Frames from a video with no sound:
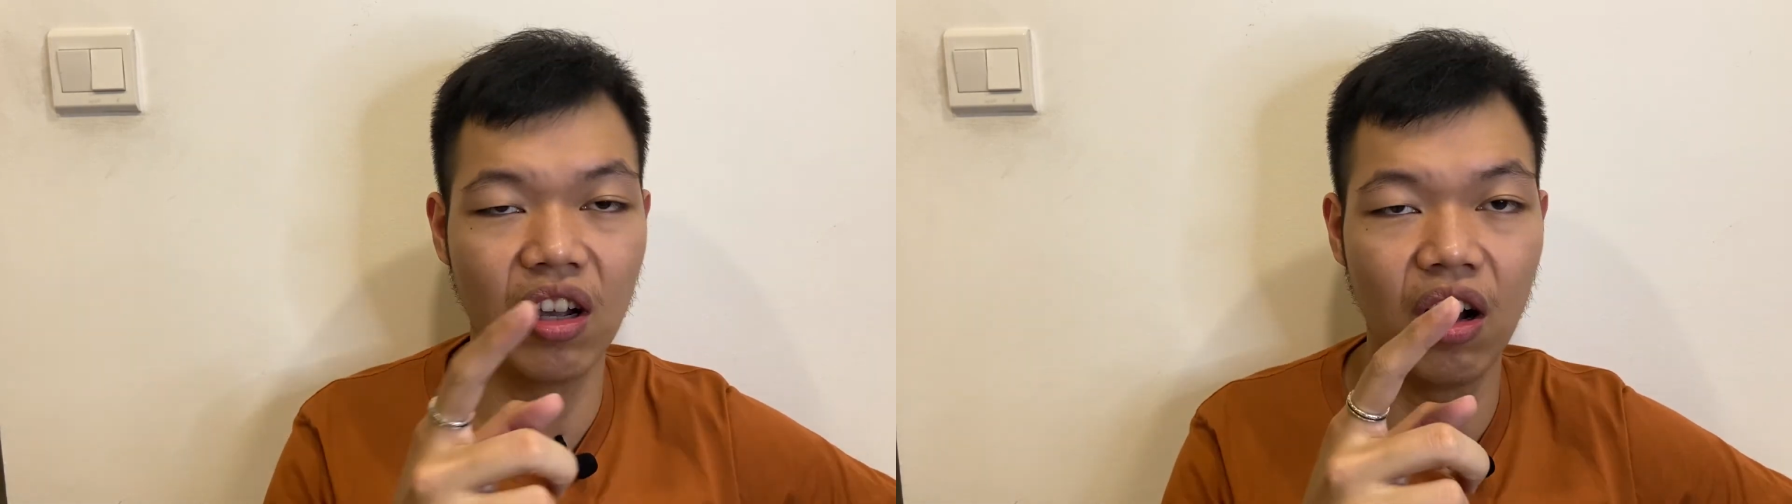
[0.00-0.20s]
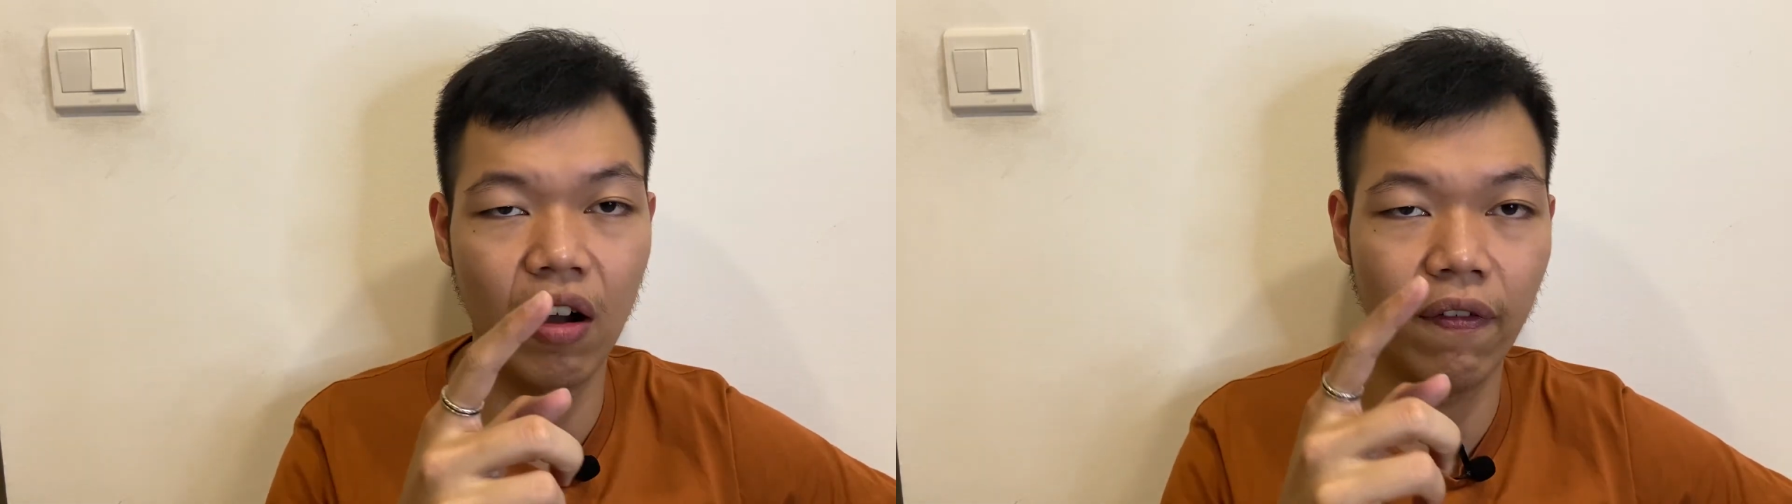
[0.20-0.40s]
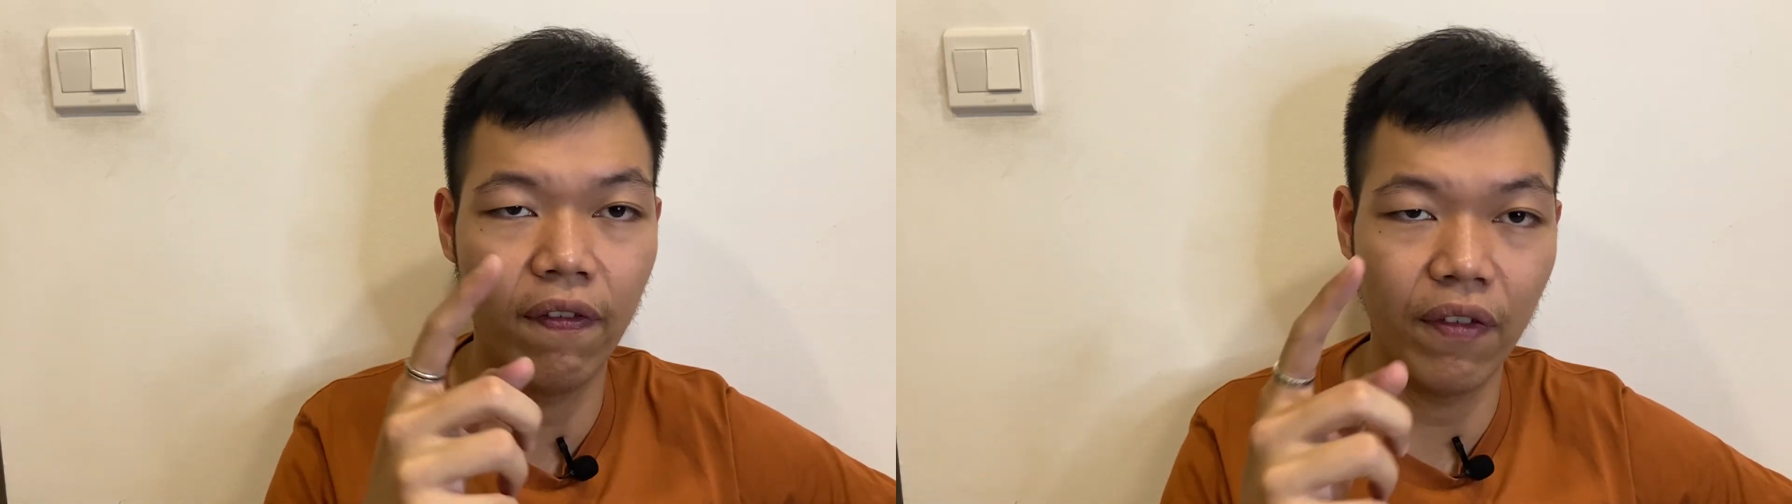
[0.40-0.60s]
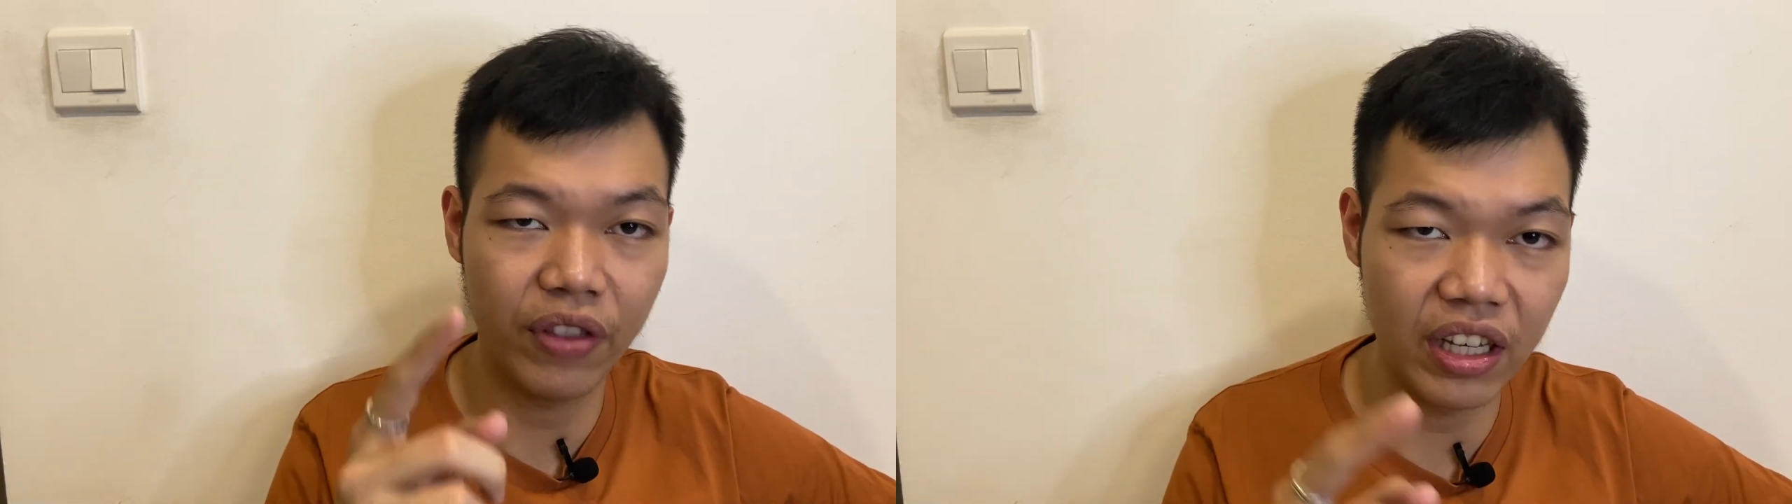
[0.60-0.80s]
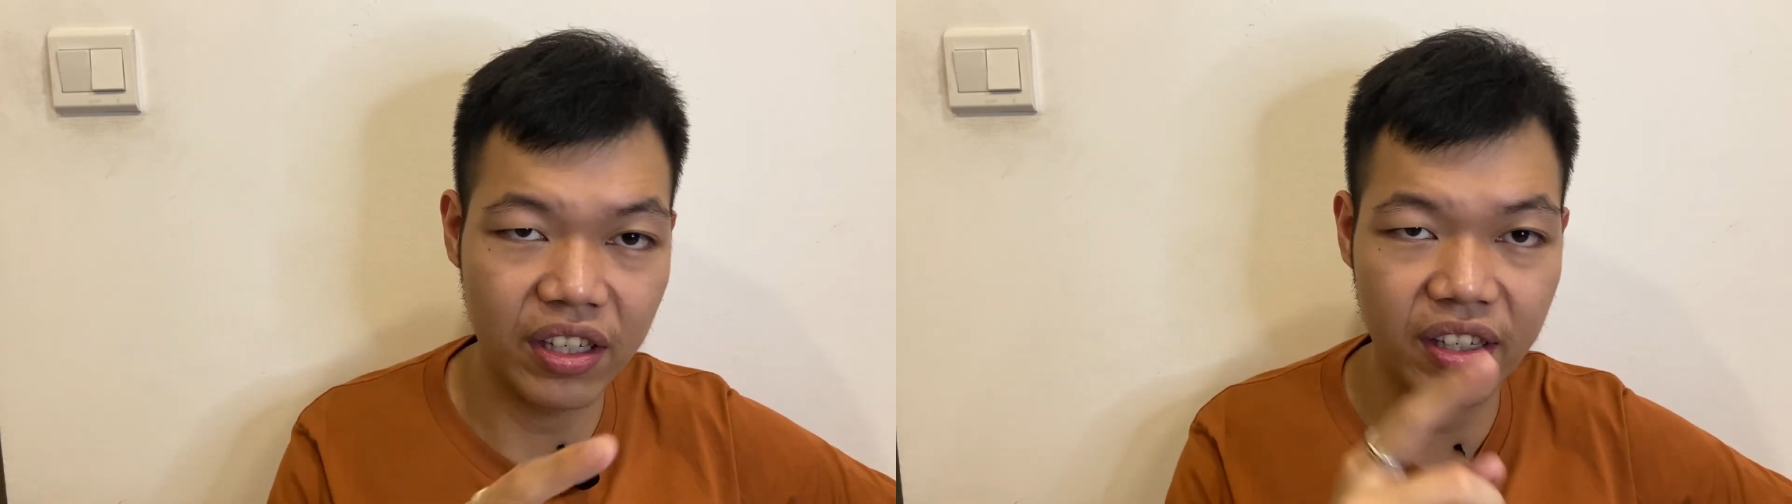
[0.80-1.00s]
of
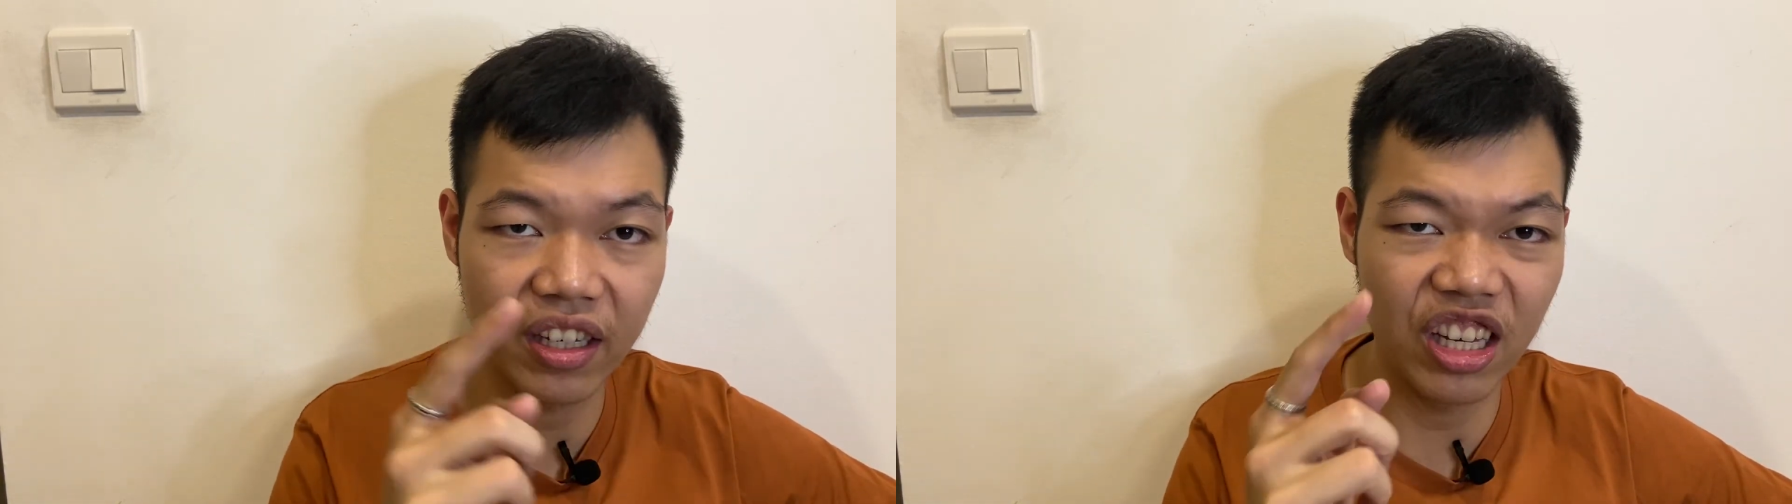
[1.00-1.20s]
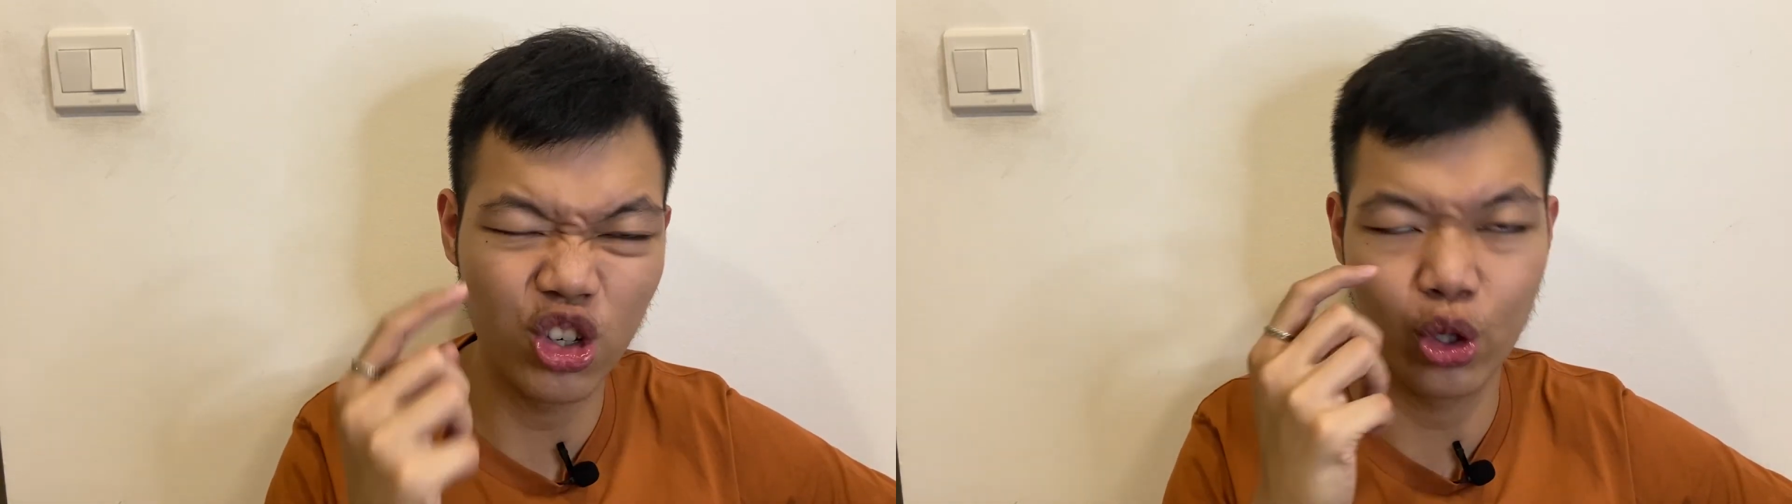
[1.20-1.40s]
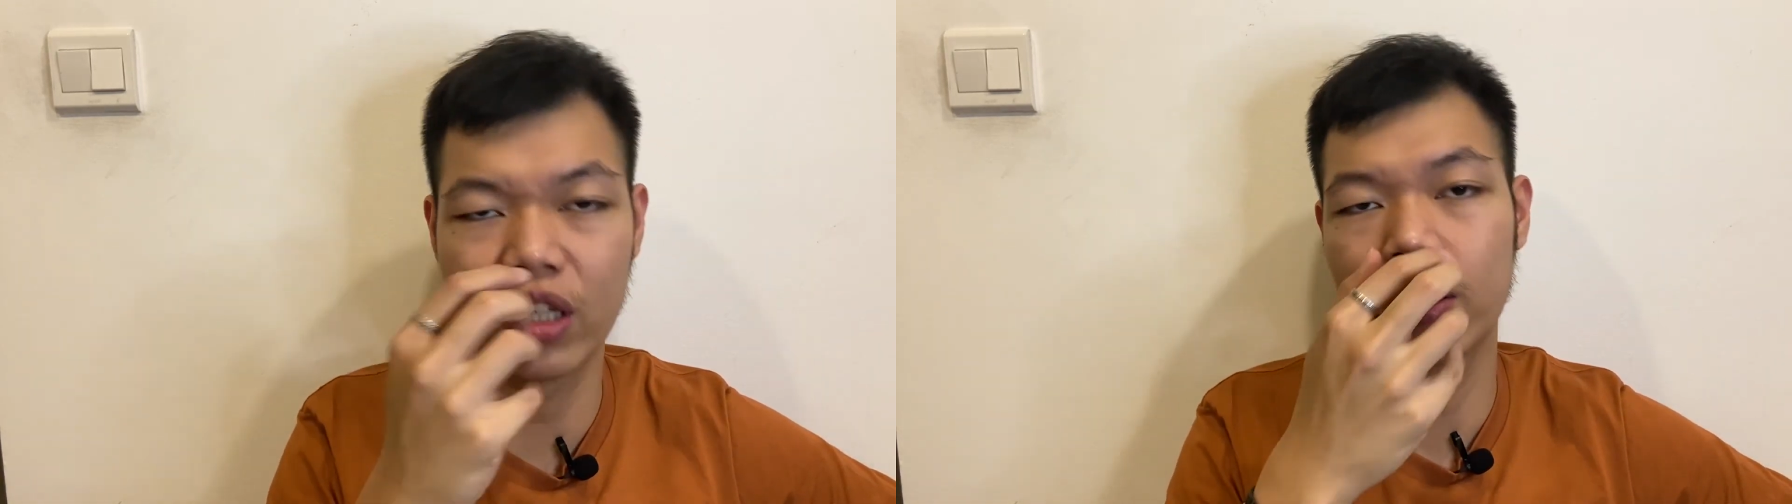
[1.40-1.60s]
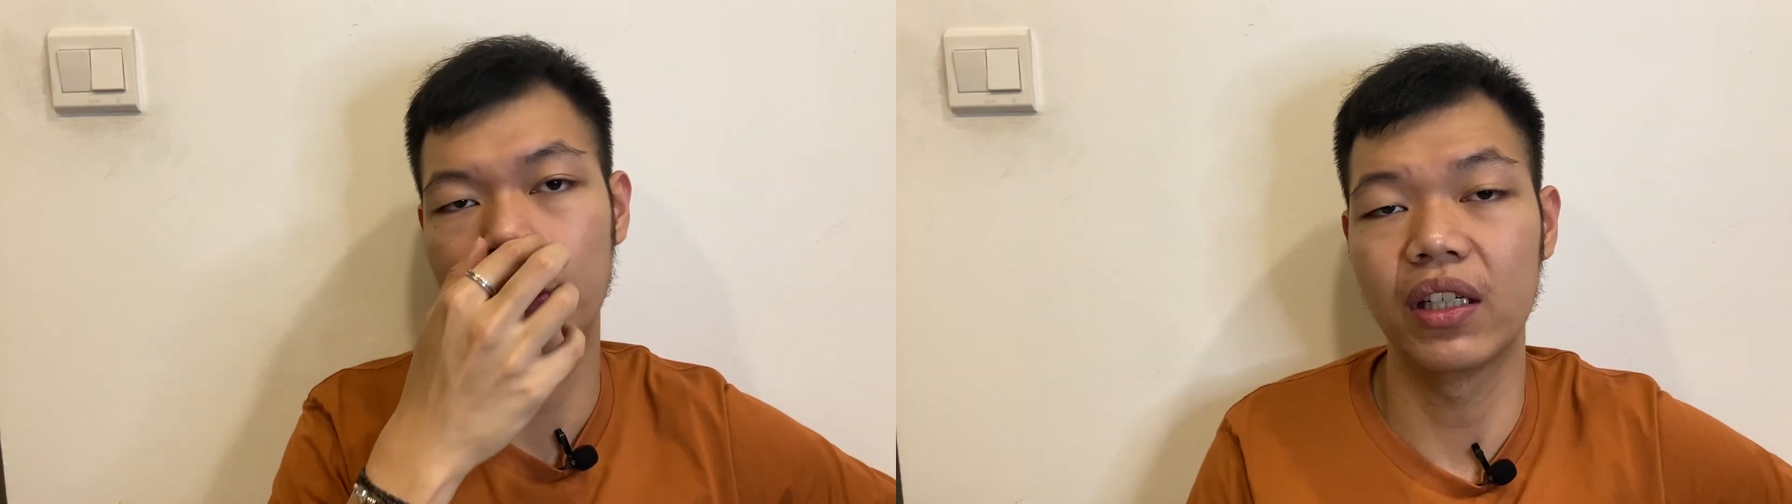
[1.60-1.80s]
this interest.